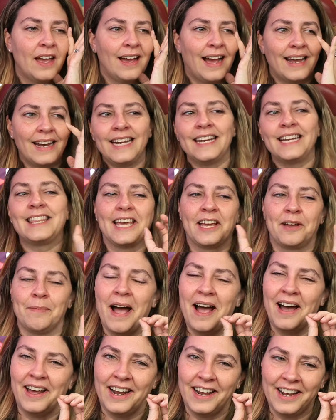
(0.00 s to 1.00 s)
I need to think
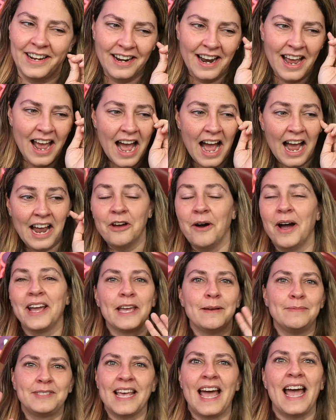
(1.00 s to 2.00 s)
about it. I know I
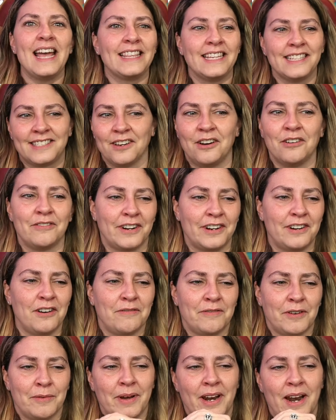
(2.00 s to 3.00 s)
keep saying this over and
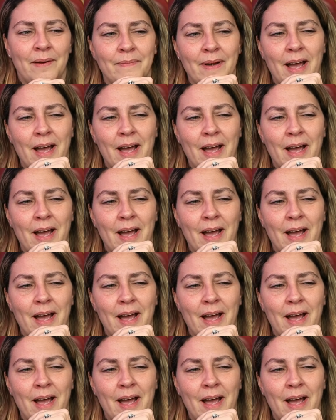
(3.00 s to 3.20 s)
over, but